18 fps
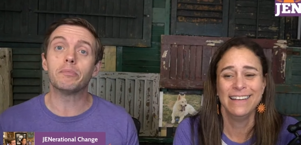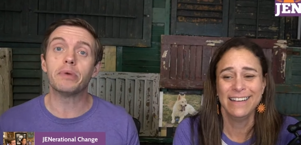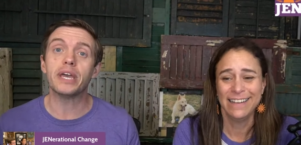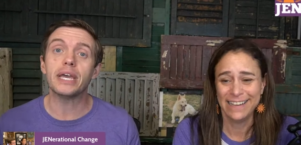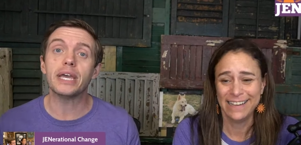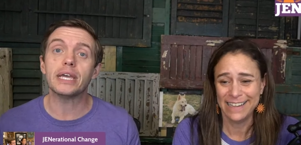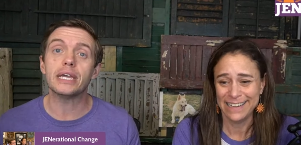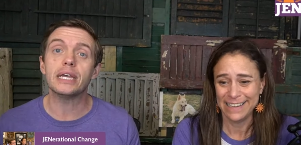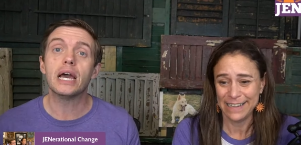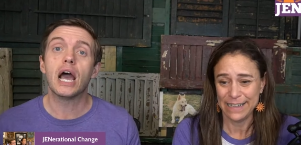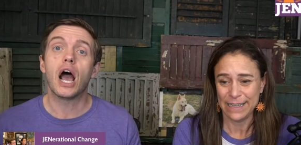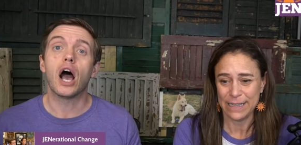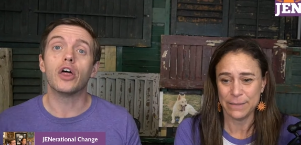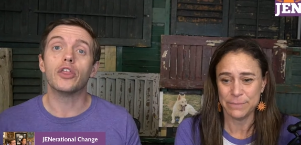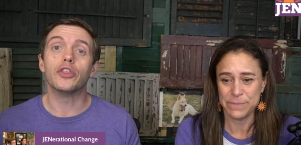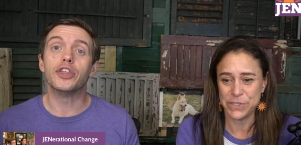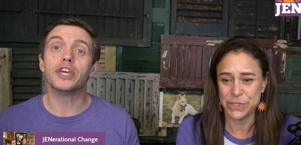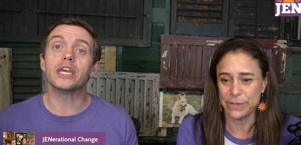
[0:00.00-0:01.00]
Speaker 1: be
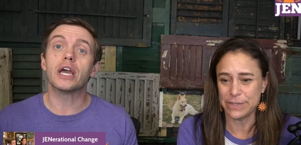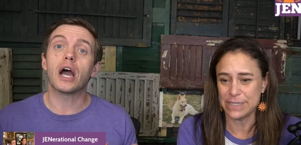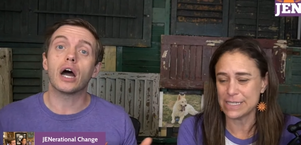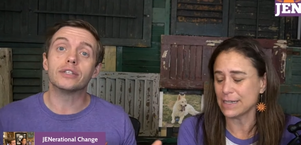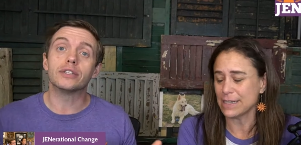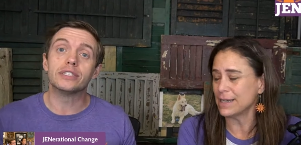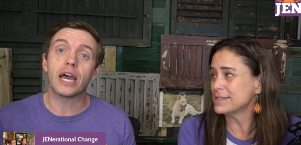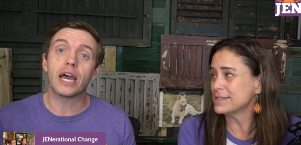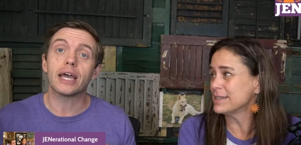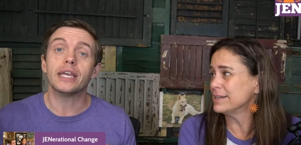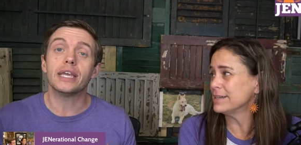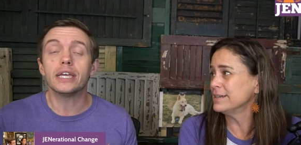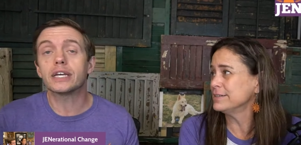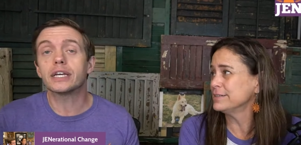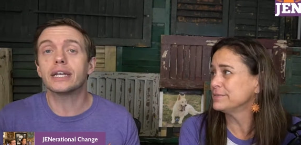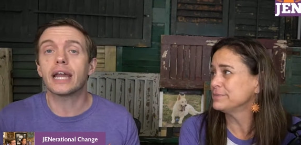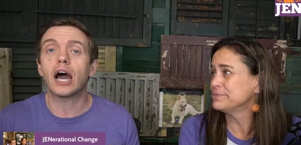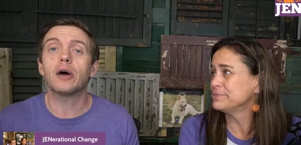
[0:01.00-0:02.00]
the so uh, de- he
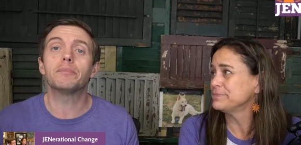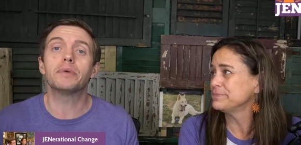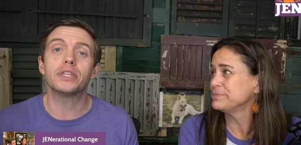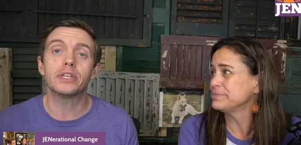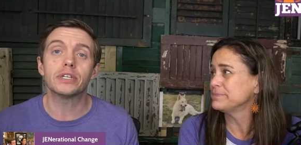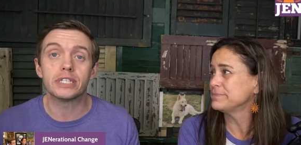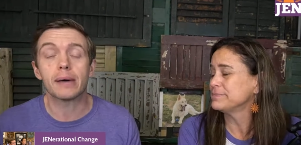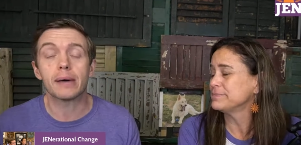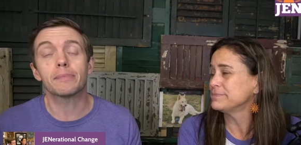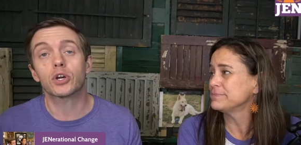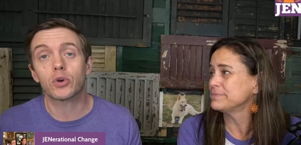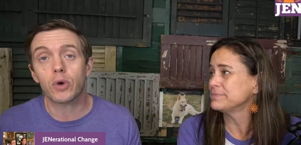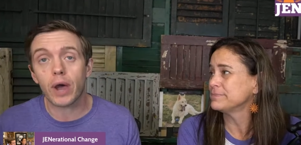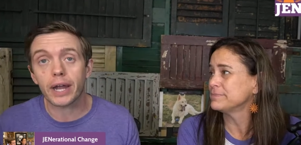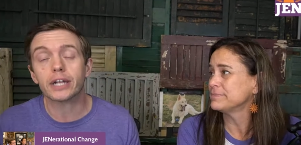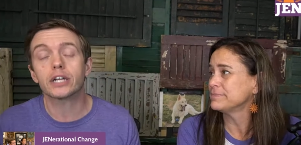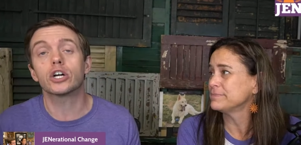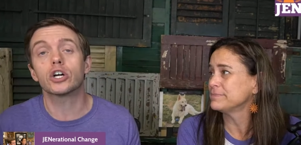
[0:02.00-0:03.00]
can now be the
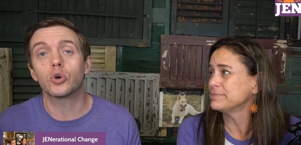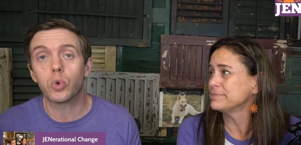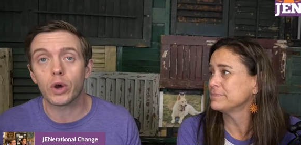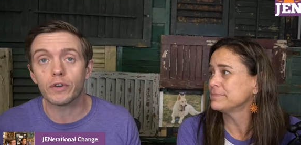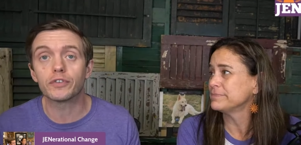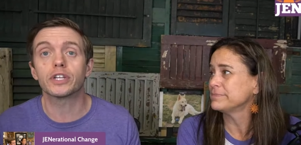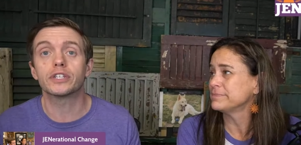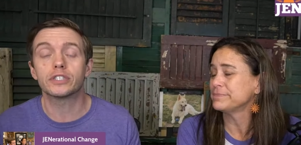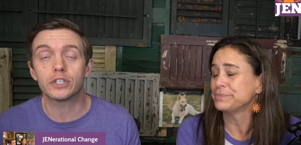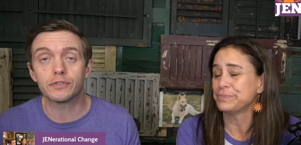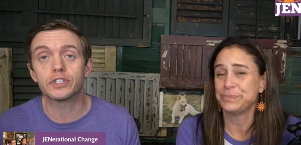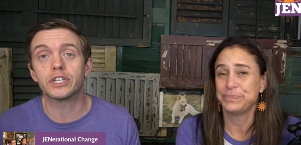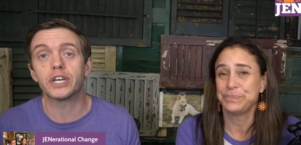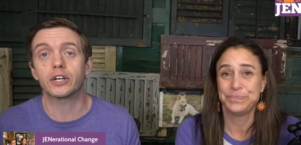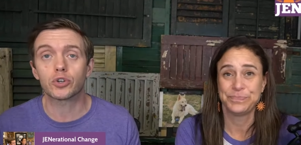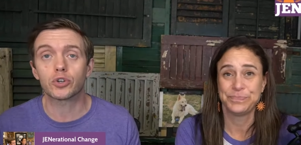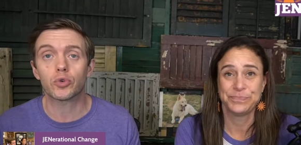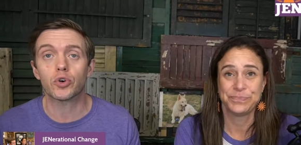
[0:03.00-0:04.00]
Democratic equivalent of
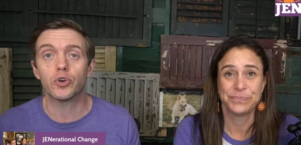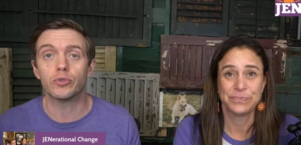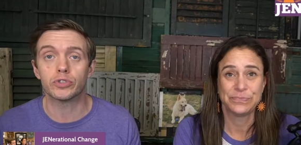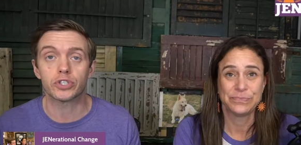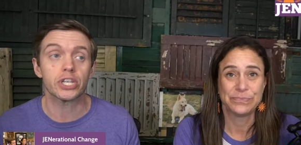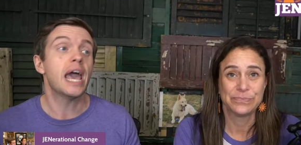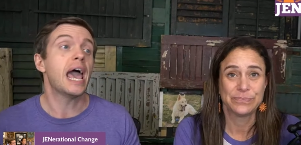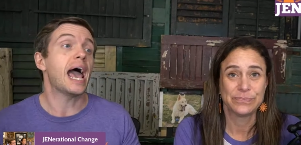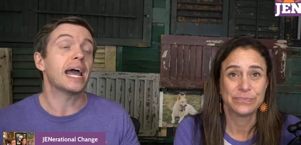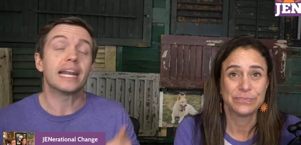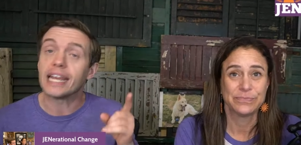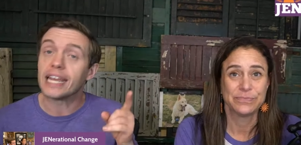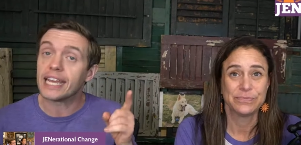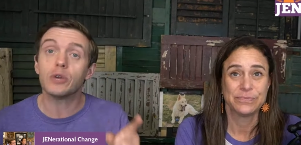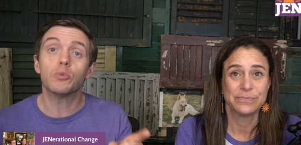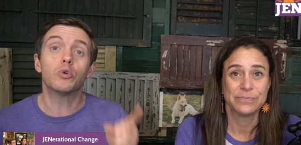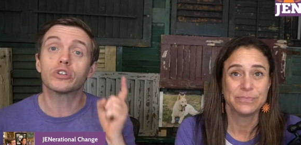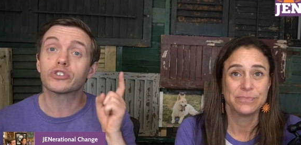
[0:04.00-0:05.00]
Ted Cruz, and
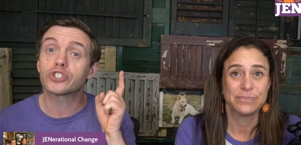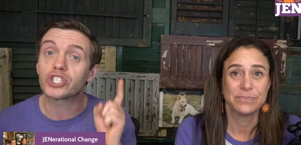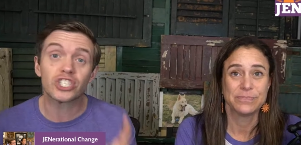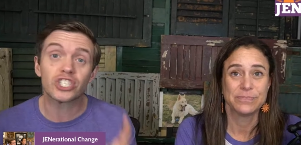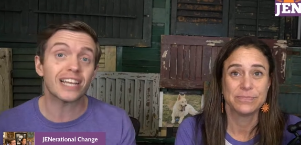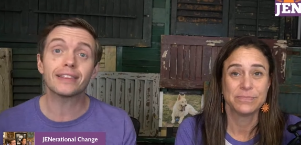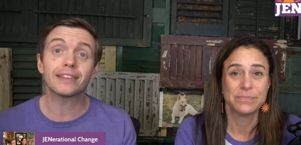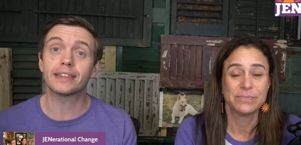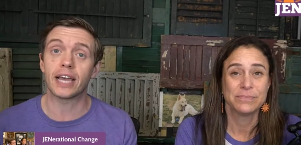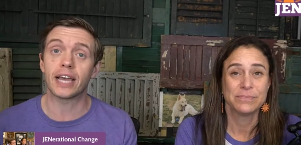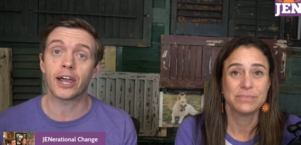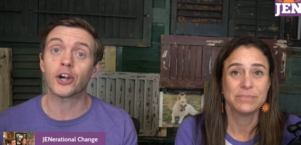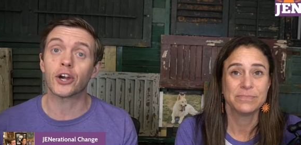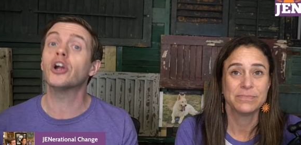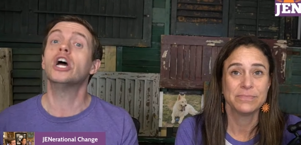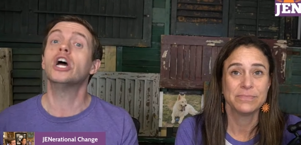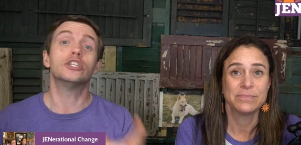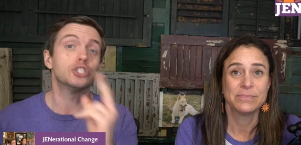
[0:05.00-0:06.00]
he will sit
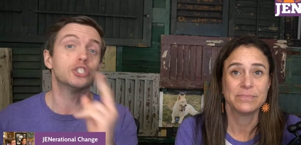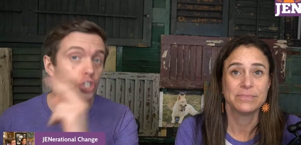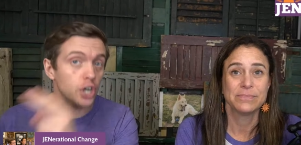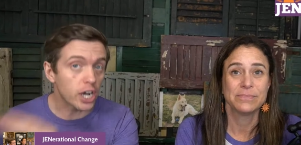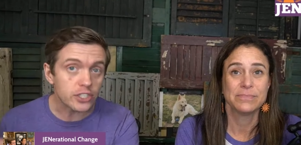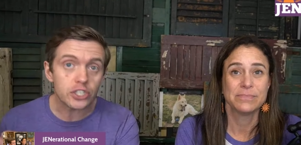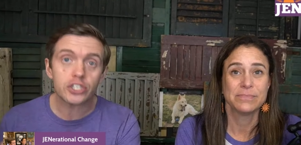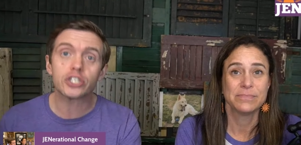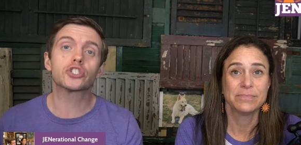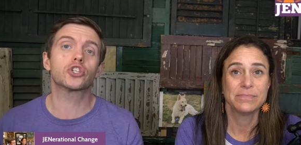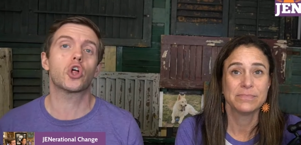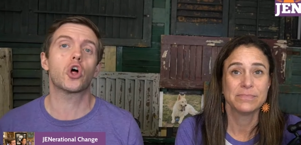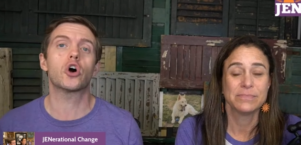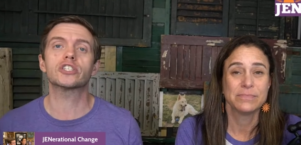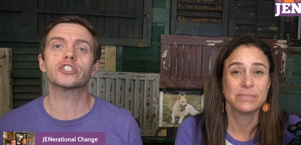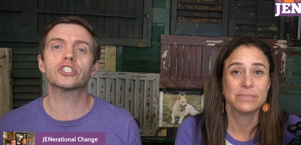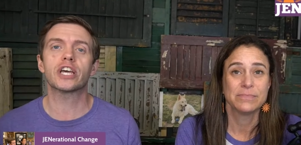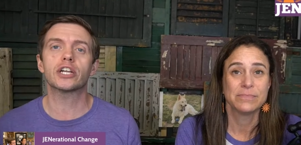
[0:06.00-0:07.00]
there just as
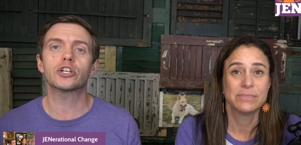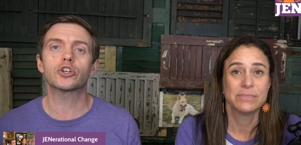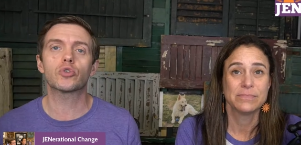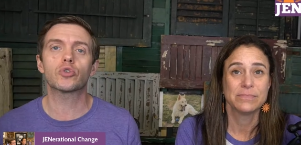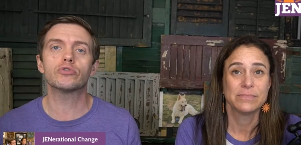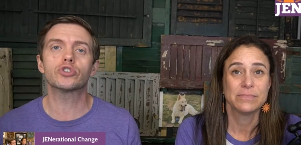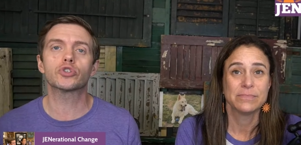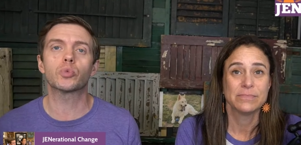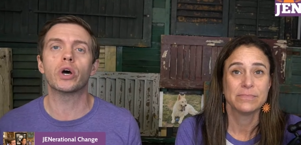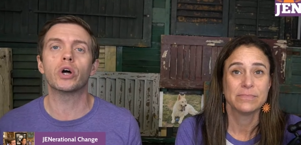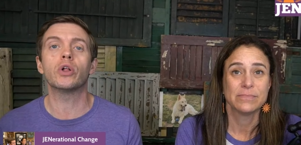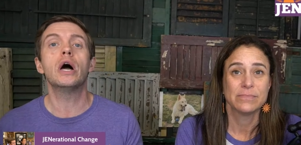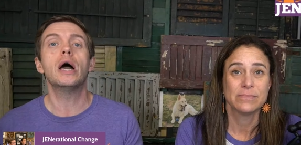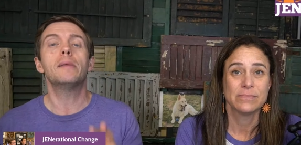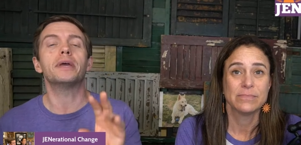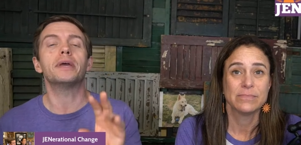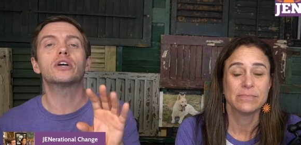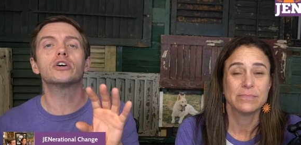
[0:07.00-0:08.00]
long as Ted Cruz will,
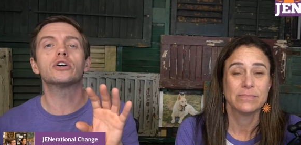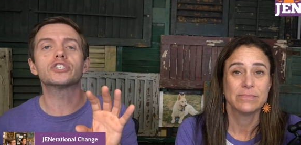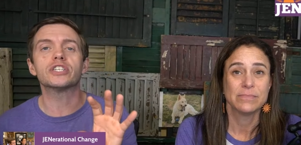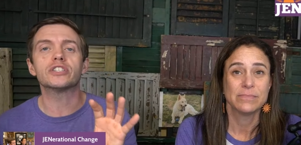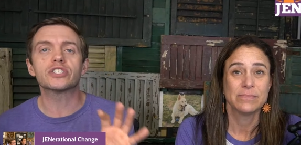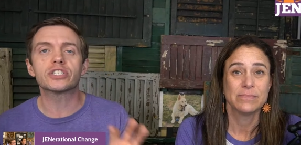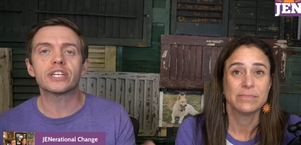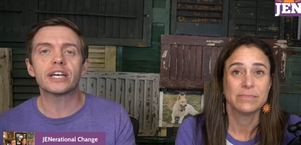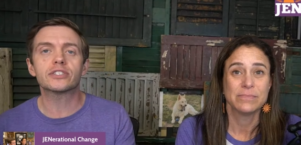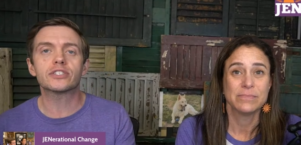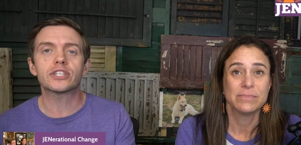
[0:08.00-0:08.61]
because in states